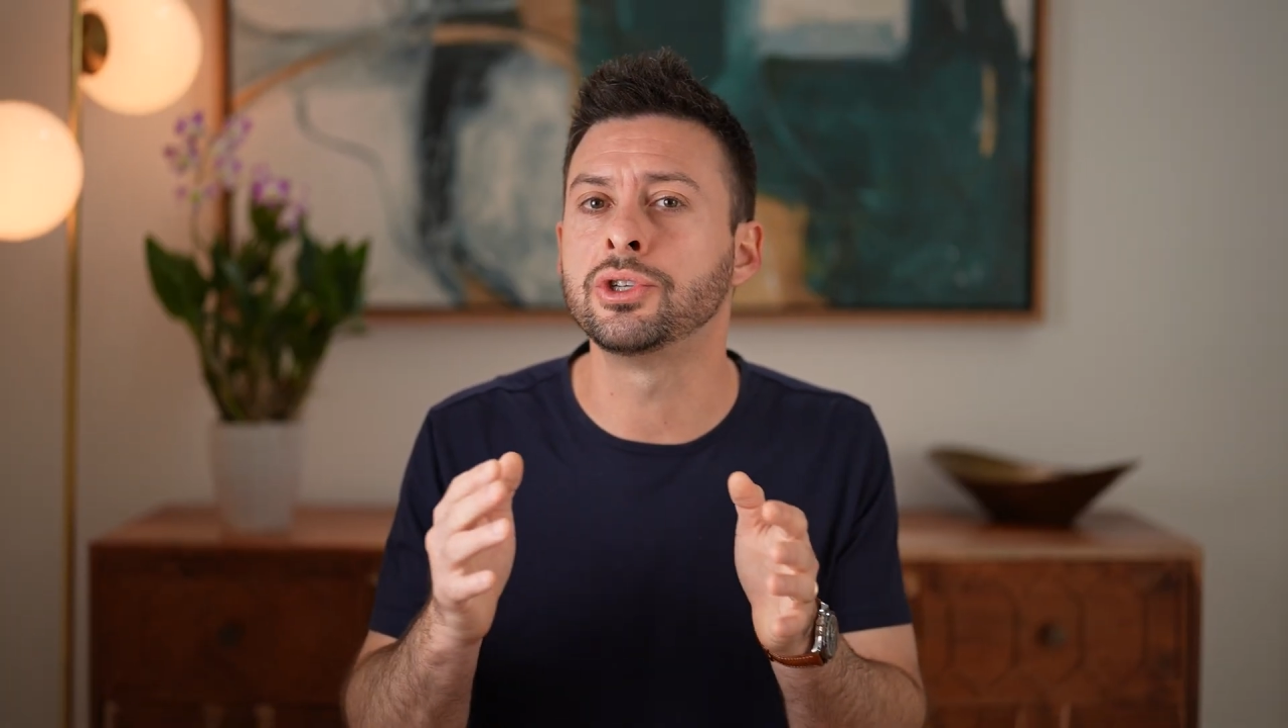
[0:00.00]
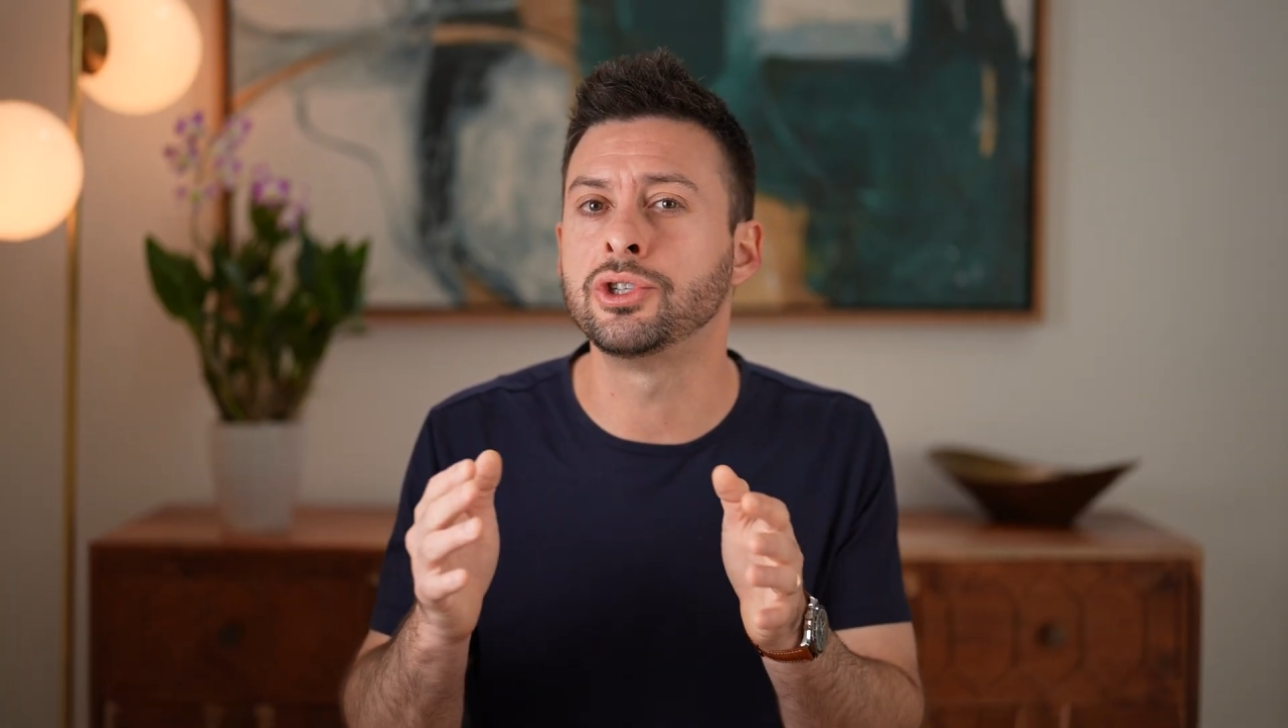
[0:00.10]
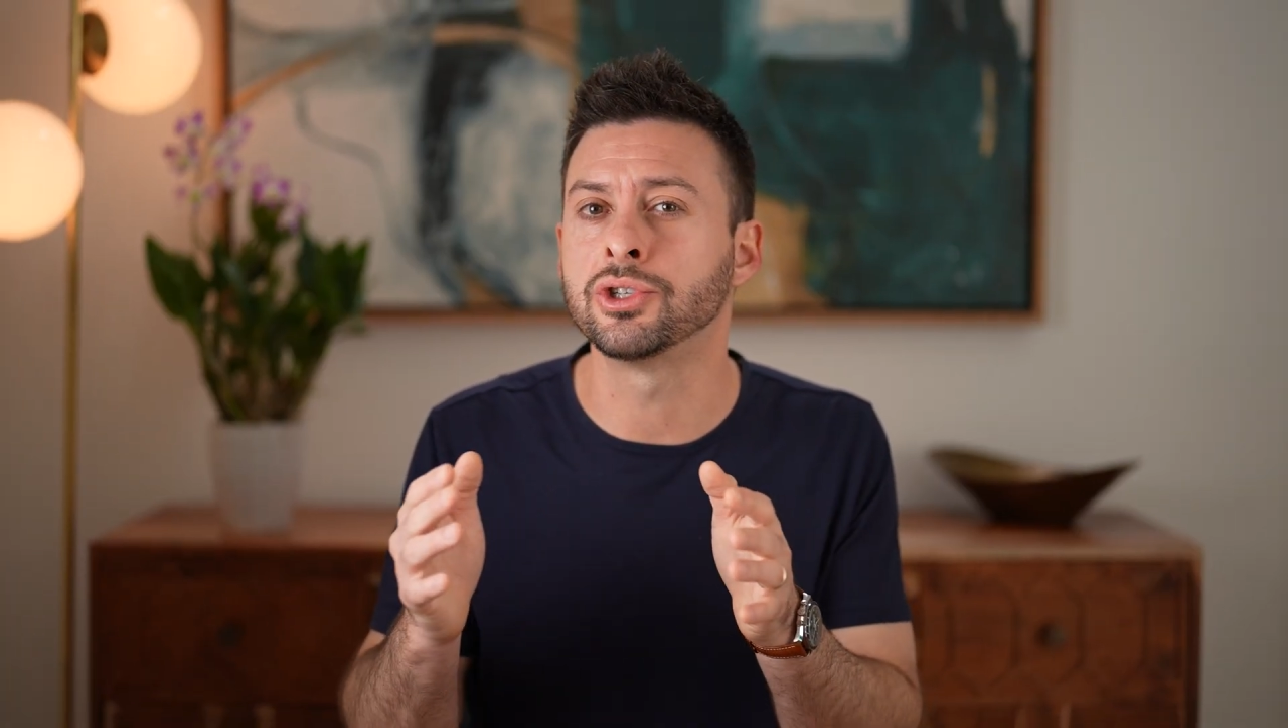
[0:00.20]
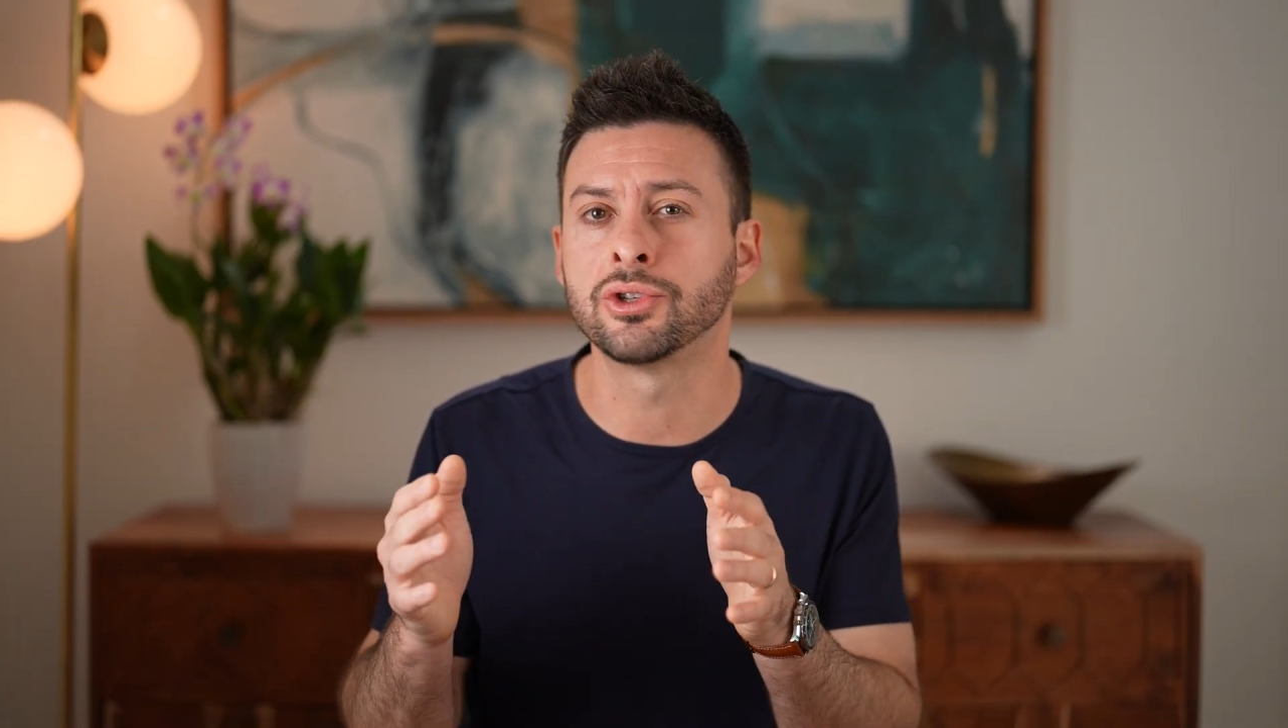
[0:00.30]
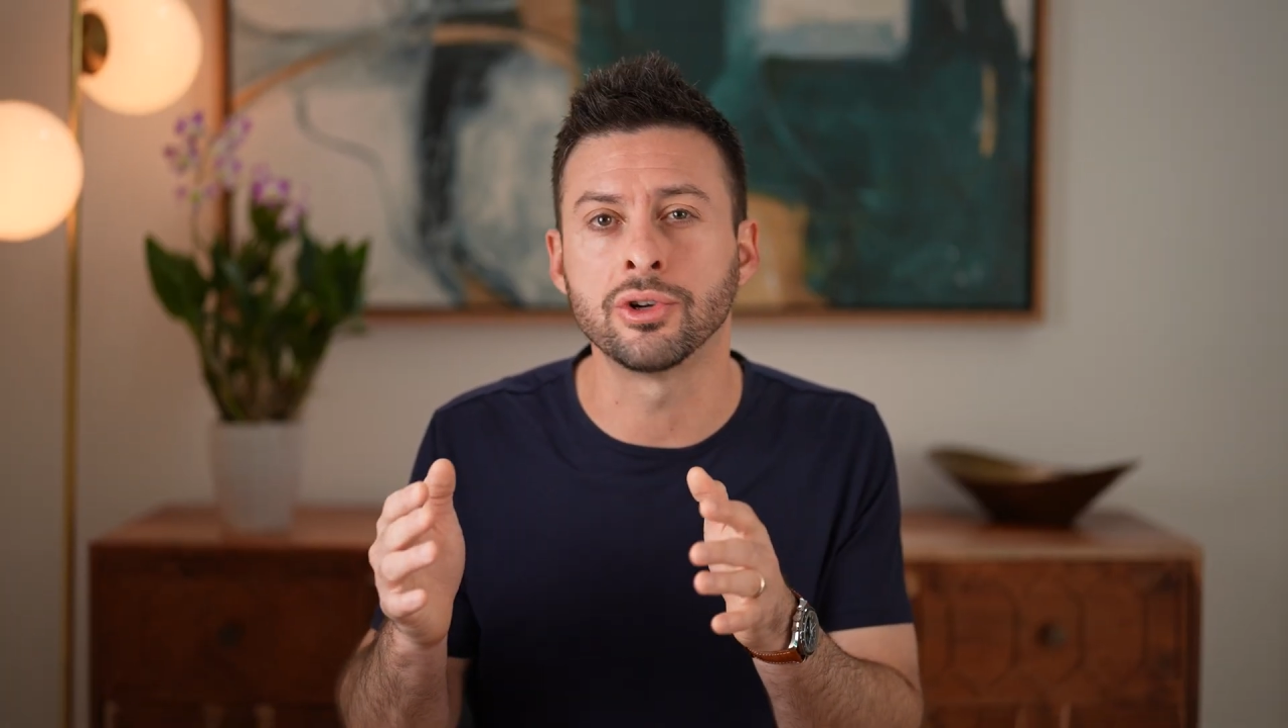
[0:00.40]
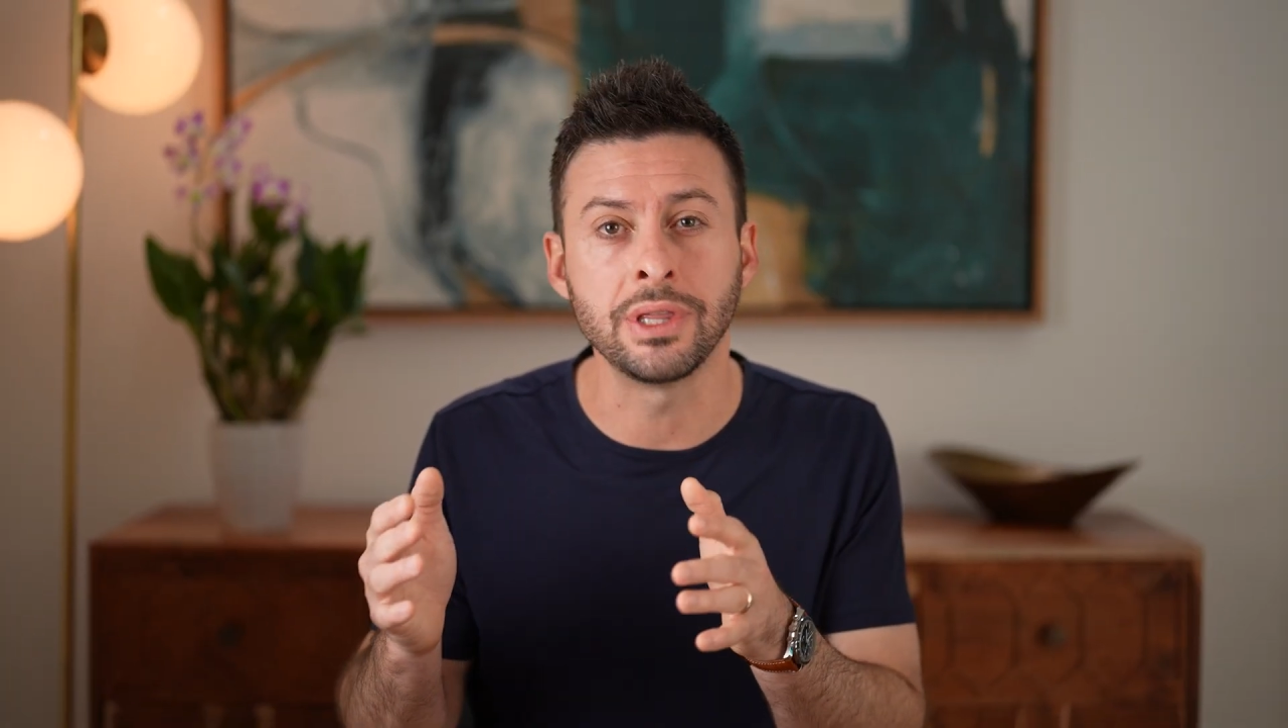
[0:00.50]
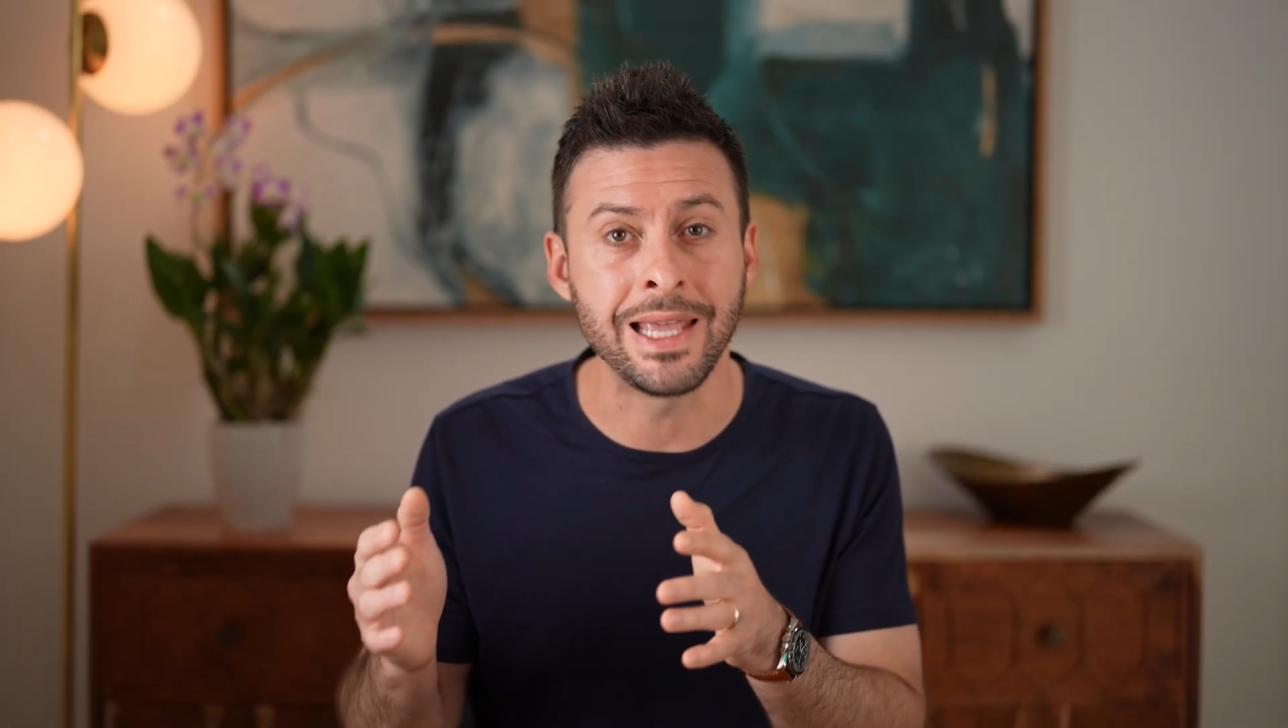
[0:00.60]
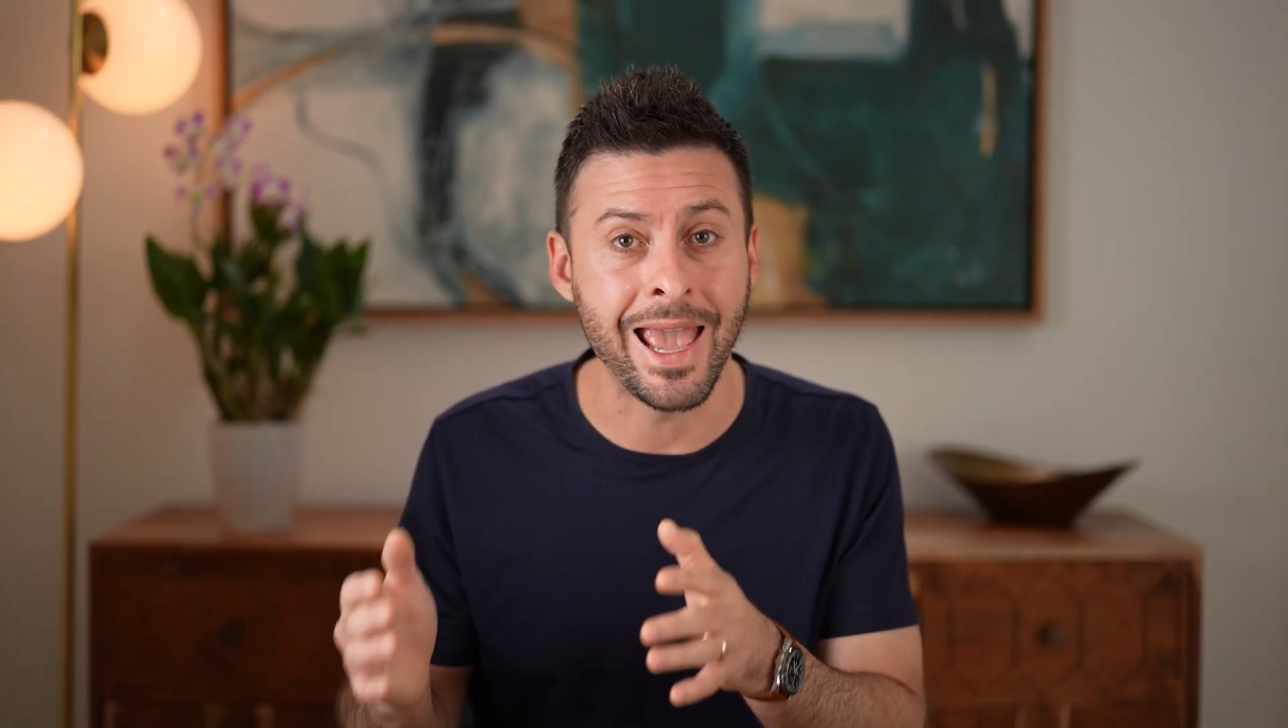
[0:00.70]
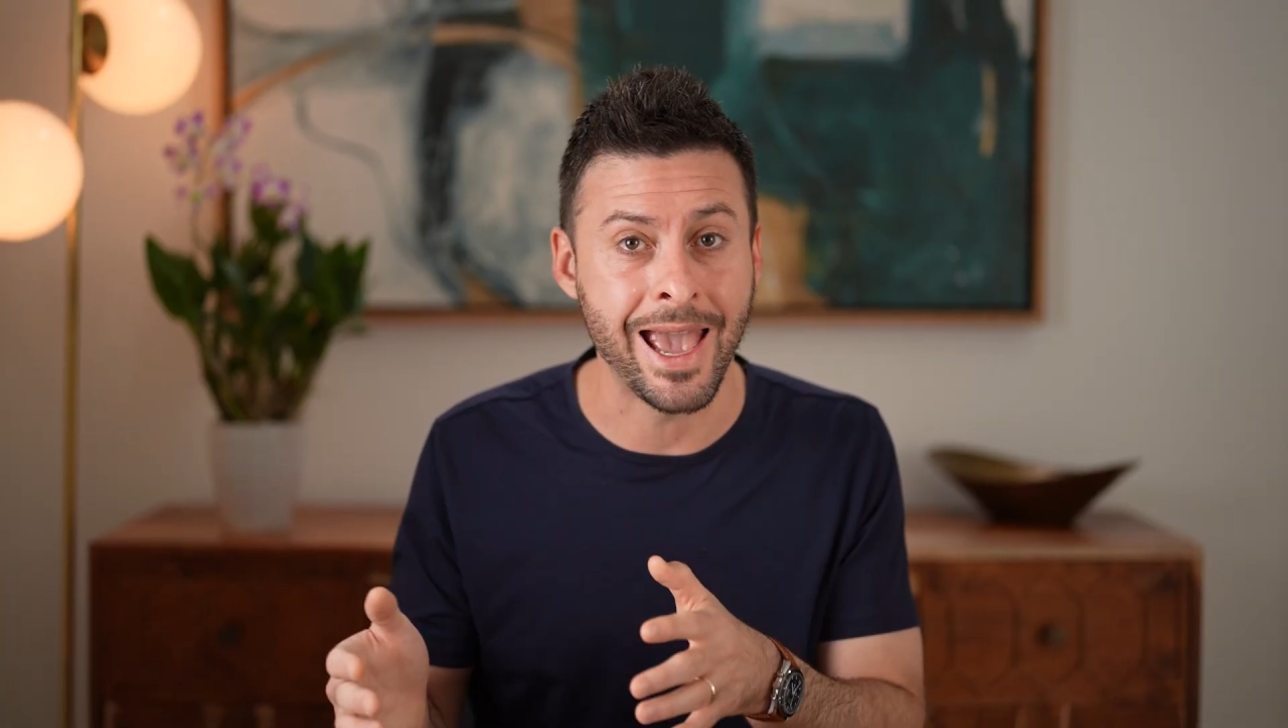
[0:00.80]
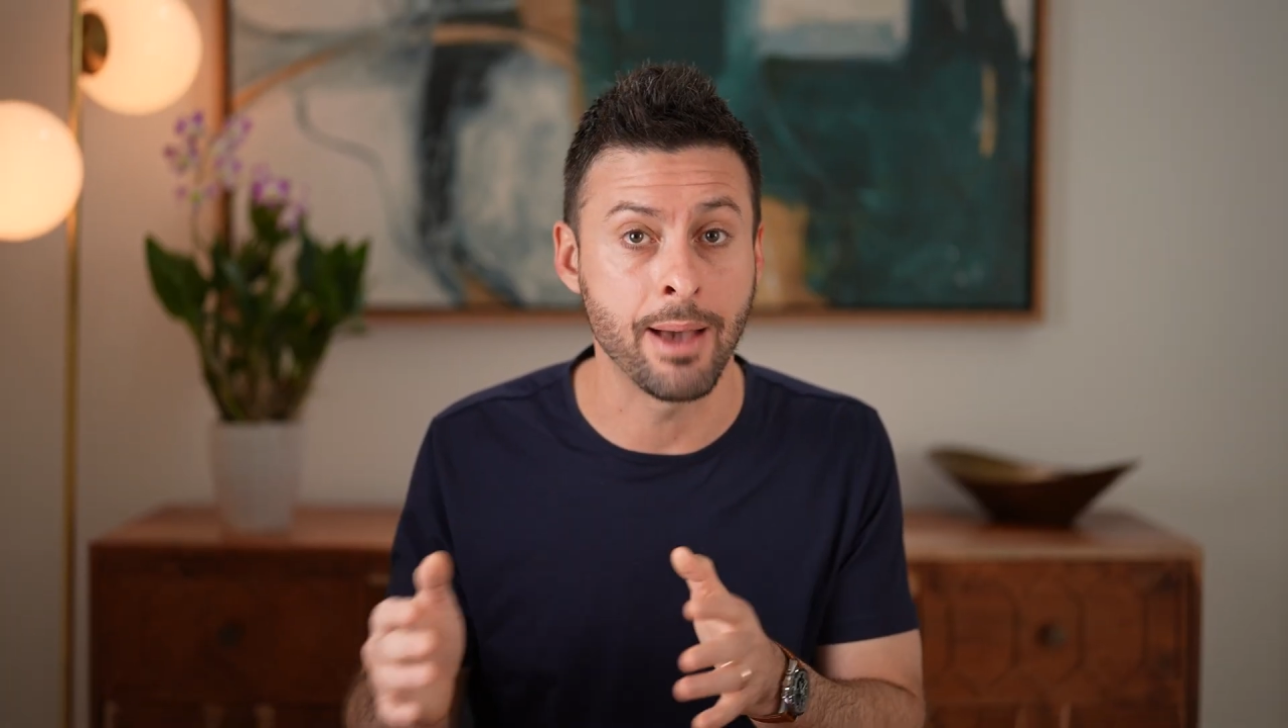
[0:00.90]
just turn
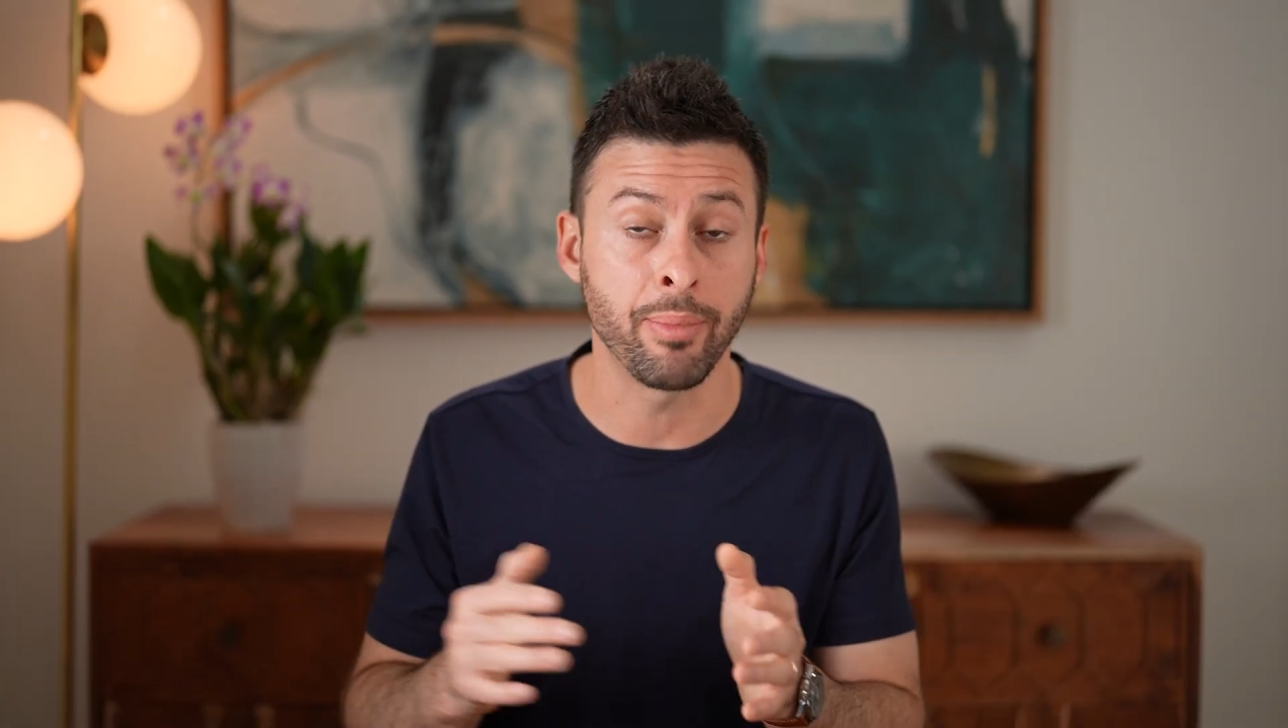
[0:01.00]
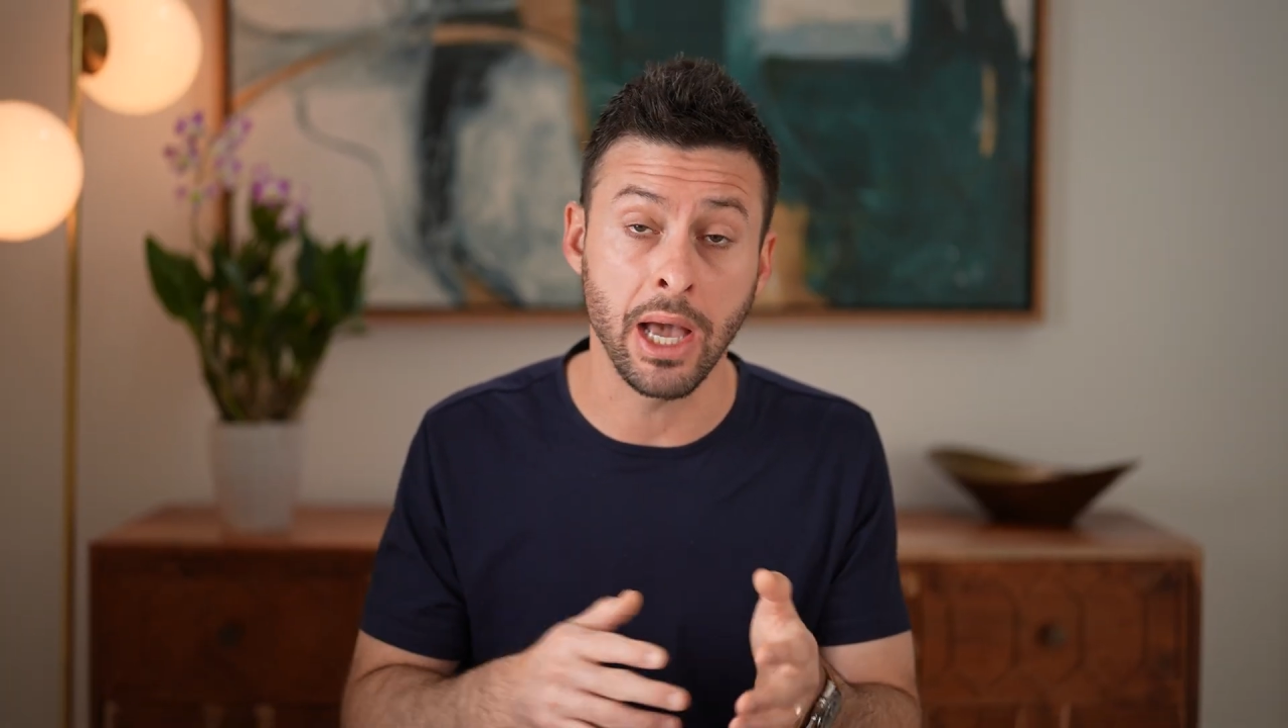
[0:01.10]
the app